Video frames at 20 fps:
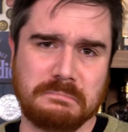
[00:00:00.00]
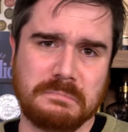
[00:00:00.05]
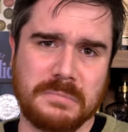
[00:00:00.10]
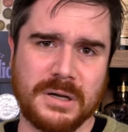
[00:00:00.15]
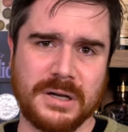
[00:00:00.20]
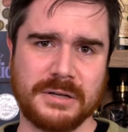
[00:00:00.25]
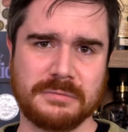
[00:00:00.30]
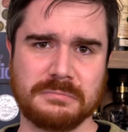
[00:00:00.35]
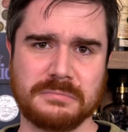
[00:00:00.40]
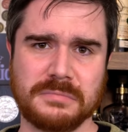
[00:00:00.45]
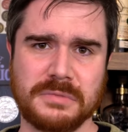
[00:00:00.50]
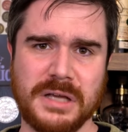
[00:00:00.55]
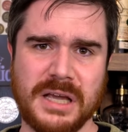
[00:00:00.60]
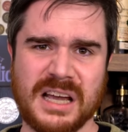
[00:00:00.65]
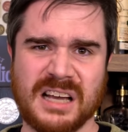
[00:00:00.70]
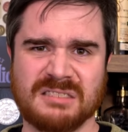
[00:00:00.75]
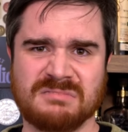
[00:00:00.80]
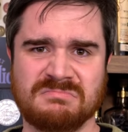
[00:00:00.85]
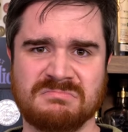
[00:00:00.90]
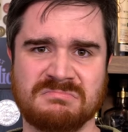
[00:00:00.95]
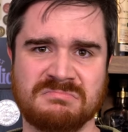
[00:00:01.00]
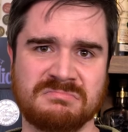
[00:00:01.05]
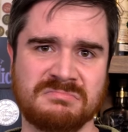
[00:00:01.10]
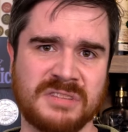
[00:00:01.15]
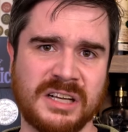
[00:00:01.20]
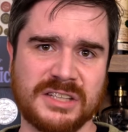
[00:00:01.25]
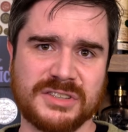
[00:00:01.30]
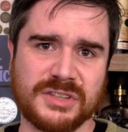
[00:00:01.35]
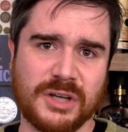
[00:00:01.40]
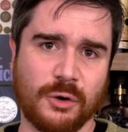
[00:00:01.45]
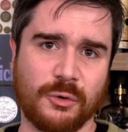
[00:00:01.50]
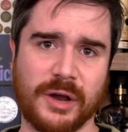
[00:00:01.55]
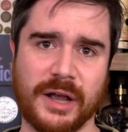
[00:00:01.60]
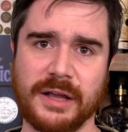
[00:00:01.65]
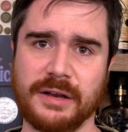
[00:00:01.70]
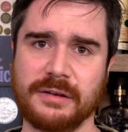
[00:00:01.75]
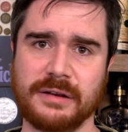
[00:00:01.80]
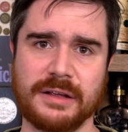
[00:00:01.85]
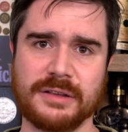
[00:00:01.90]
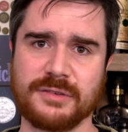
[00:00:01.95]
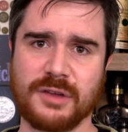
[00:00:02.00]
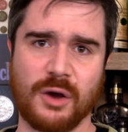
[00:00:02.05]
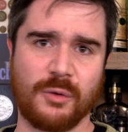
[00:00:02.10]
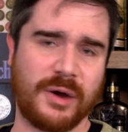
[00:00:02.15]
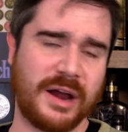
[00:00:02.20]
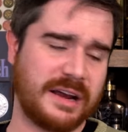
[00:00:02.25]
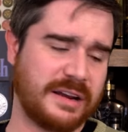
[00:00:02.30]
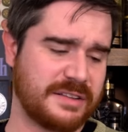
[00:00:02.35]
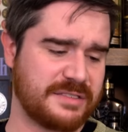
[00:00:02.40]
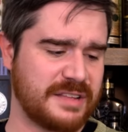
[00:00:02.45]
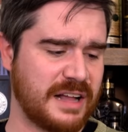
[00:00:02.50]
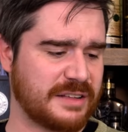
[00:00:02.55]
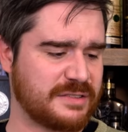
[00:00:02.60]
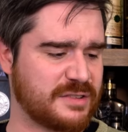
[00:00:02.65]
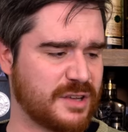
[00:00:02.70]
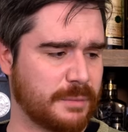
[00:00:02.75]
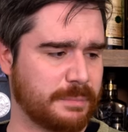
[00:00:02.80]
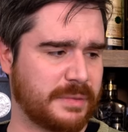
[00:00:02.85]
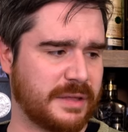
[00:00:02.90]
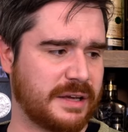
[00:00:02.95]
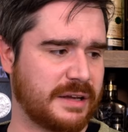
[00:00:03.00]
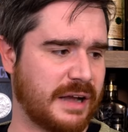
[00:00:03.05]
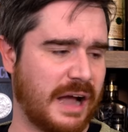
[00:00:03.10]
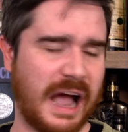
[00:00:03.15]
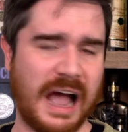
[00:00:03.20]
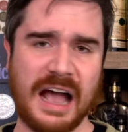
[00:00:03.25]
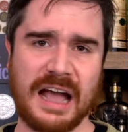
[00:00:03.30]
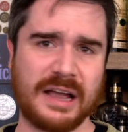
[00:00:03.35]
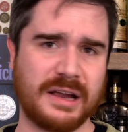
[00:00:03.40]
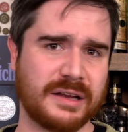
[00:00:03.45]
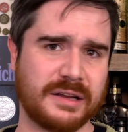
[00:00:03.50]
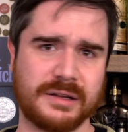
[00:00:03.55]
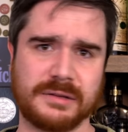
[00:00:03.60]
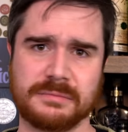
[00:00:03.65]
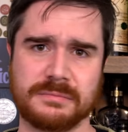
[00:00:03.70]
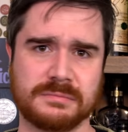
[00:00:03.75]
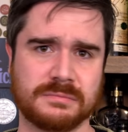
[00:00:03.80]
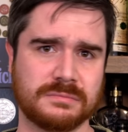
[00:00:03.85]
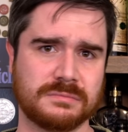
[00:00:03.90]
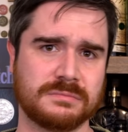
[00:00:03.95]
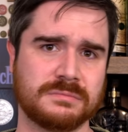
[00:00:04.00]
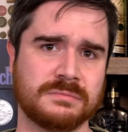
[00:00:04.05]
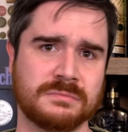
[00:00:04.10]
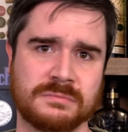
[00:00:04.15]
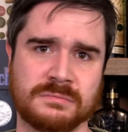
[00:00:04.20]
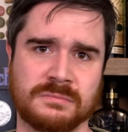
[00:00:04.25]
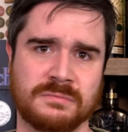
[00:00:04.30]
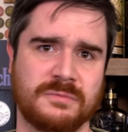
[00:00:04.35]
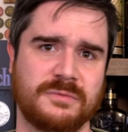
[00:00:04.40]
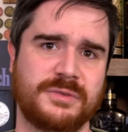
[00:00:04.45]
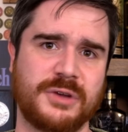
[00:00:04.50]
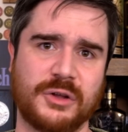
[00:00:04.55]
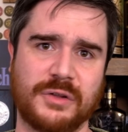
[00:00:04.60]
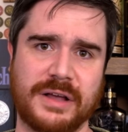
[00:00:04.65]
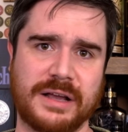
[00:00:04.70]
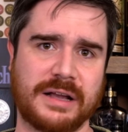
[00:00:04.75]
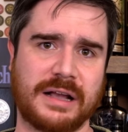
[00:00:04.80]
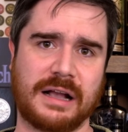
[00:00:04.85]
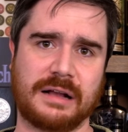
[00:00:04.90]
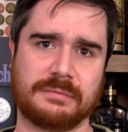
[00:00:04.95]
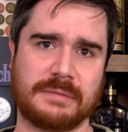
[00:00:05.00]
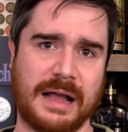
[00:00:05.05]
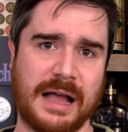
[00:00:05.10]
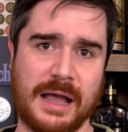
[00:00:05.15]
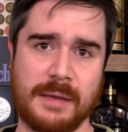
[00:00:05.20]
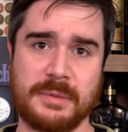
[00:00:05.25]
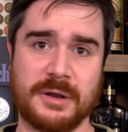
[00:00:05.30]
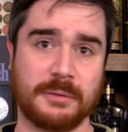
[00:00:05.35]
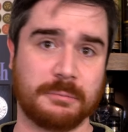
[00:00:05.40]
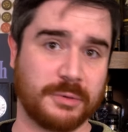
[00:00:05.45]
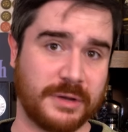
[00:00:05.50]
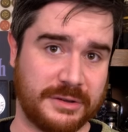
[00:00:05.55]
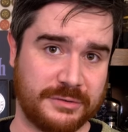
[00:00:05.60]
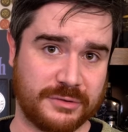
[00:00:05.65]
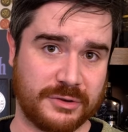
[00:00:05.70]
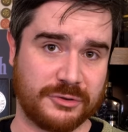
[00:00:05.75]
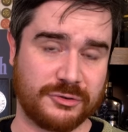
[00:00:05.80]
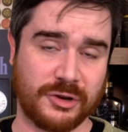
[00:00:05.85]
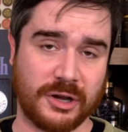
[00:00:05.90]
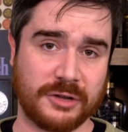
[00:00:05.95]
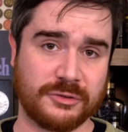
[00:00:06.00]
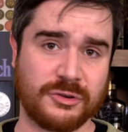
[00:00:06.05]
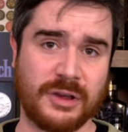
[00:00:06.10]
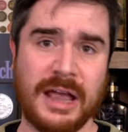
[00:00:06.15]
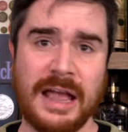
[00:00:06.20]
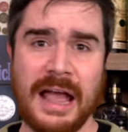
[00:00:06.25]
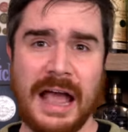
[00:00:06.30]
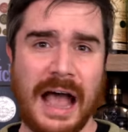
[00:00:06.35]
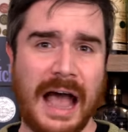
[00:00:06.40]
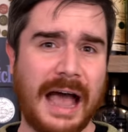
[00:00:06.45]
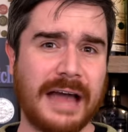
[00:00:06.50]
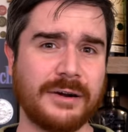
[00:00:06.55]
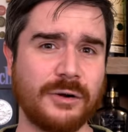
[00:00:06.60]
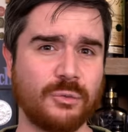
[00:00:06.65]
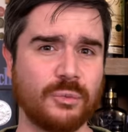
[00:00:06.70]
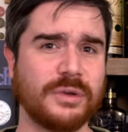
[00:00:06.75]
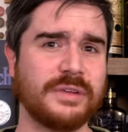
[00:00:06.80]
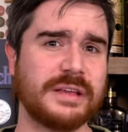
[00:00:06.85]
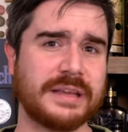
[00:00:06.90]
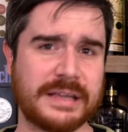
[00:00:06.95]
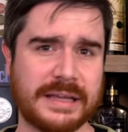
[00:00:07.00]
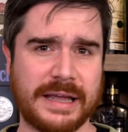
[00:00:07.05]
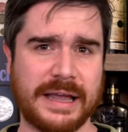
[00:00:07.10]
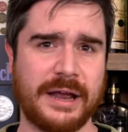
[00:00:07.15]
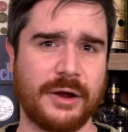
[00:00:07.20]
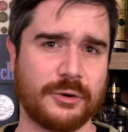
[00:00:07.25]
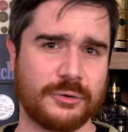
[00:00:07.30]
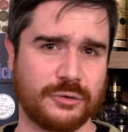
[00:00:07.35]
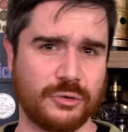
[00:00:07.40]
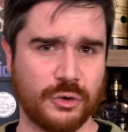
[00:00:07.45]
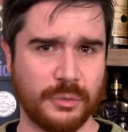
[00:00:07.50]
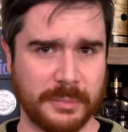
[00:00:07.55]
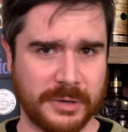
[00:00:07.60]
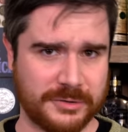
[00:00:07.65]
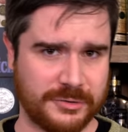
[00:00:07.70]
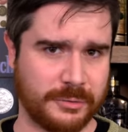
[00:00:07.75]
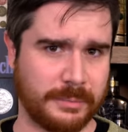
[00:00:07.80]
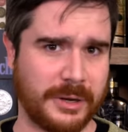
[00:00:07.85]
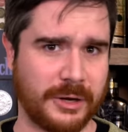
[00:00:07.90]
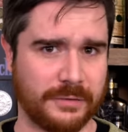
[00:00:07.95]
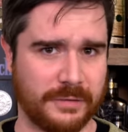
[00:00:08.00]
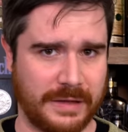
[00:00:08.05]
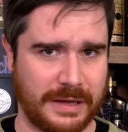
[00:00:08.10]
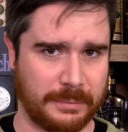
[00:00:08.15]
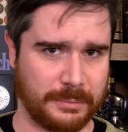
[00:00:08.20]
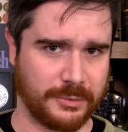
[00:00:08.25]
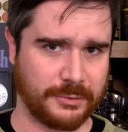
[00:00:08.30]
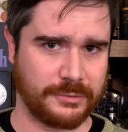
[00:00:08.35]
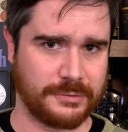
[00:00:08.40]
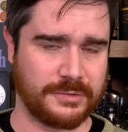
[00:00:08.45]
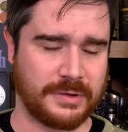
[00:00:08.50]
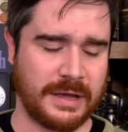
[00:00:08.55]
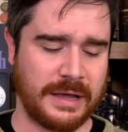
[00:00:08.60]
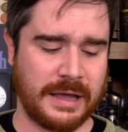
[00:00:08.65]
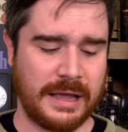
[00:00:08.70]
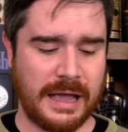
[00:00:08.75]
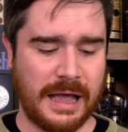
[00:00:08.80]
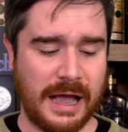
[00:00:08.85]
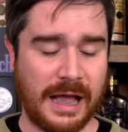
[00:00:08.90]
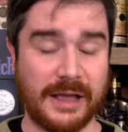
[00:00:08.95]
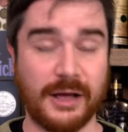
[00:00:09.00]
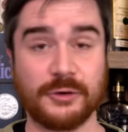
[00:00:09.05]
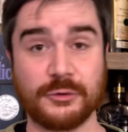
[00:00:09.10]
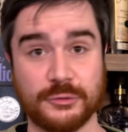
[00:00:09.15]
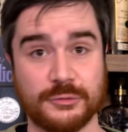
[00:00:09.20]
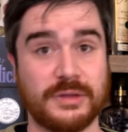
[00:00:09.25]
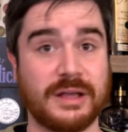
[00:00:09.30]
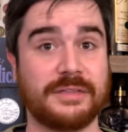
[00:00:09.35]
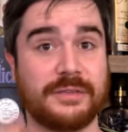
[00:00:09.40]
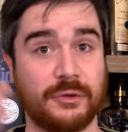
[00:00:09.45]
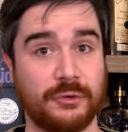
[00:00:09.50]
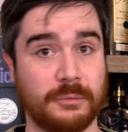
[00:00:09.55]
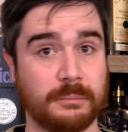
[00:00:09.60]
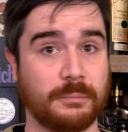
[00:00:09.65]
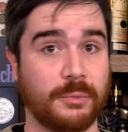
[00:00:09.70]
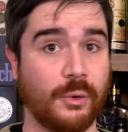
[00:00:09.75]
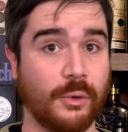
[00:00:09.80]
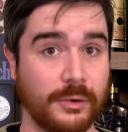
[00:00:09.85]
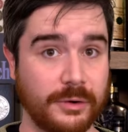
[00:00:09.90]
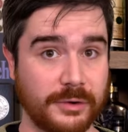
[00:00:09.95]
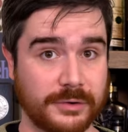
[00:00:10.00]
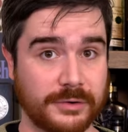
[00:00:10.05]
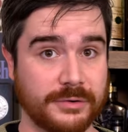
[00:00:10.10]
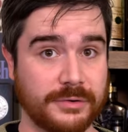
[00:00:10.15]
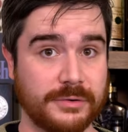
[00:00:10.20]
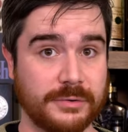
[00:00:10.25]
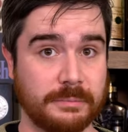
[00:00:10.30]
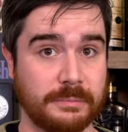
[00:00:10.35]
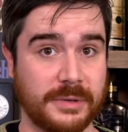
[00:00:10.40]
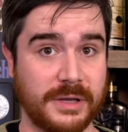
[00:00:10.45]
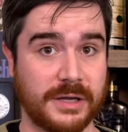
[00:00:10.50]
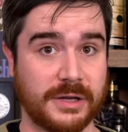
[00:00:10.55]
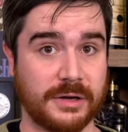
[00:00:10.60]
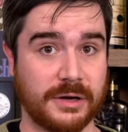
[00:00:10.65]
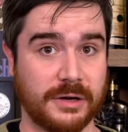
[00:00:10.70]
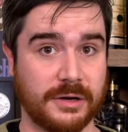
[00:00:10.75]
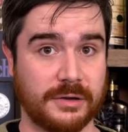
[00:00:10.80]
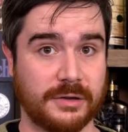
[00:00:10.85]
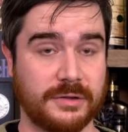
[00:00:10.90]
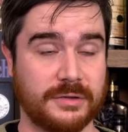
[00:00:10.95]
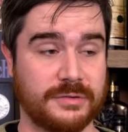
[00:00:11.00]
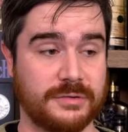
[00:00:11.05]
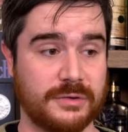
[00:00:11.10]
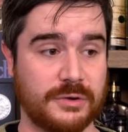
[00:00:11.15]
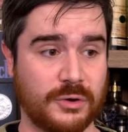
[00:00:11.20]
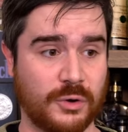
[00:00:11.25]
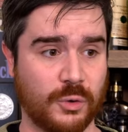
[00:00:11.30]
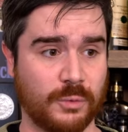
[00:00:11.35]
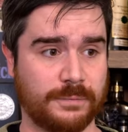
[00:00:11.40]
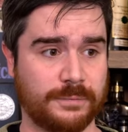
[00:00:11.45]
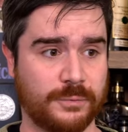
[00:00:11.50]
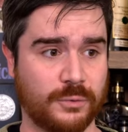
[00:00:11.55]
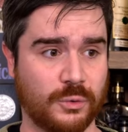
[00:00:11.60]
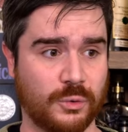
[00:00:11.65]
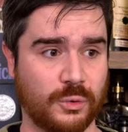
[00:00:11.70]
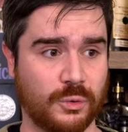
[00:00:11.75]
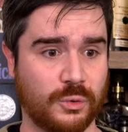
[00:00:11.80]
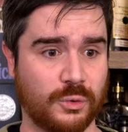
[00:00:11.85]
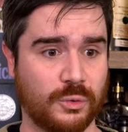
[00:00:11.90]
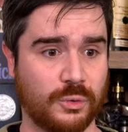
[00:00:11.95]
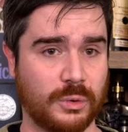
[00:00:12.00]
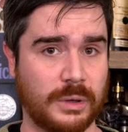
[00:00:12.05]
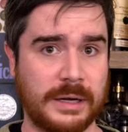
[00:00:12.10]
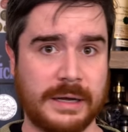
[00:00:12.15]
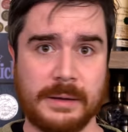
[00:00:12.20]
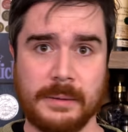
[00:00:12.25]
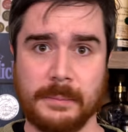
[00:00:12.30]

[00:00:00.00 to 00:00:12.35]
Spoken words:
But yeah. It's all right. It's not something I feel like I'm in a place to judge. I don't really care too much about labels. I understand they're important because, you know, for